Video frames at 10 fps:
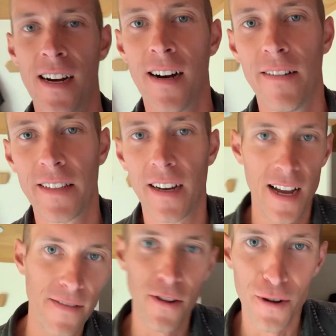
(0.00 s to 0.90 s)
I was going to
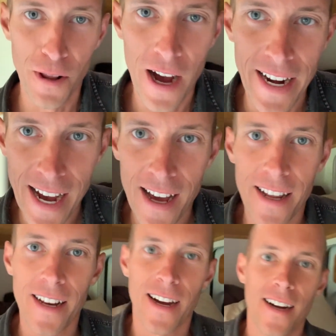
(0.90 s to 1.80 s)
have a little lie down
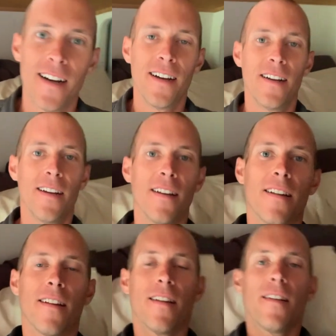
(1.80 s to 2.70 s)
and
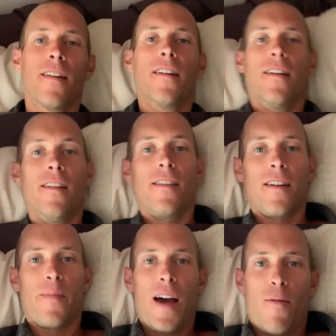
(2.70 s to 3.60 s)

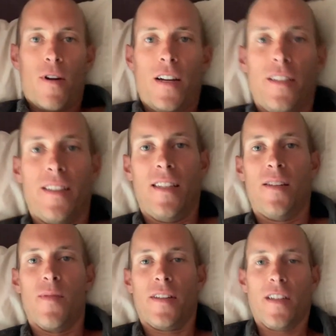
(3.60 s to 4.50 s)
think about what I just did
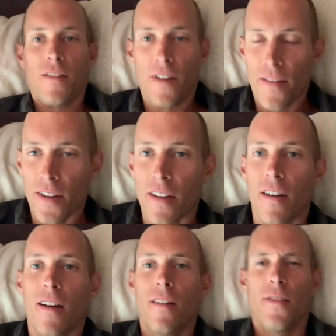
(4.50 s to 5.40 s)
to myself, having
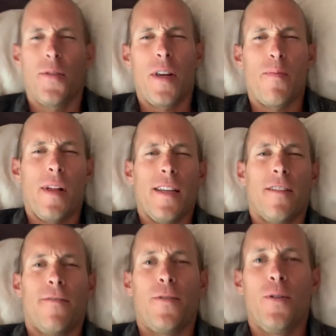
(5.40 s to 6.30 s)
3 plates
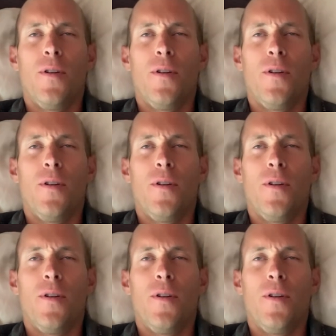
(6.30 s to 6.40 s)
of food